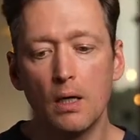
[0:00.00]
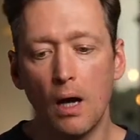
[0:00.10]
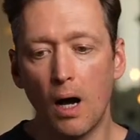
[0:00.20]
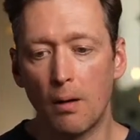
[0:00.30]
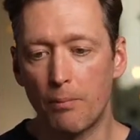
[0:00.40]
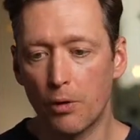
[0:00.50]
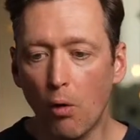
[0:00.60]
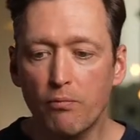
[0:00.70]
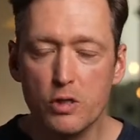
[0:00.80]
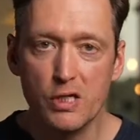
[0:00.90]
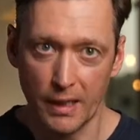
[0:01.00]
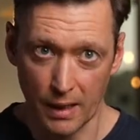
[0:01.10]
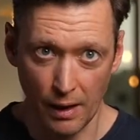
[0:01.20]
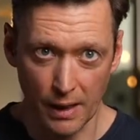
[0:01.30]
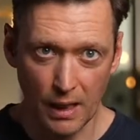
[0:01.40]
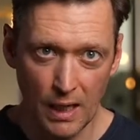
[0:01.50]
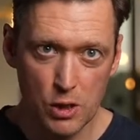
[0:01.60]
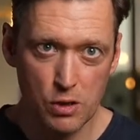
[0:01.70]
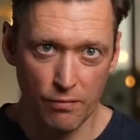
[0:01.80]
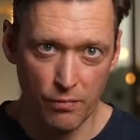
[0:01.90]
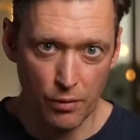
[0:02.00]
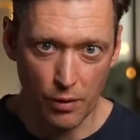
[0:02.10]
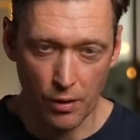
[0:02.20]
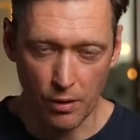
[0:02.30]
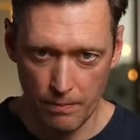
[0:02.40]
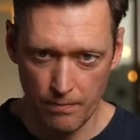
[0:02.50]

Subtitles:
But obviously, like each of the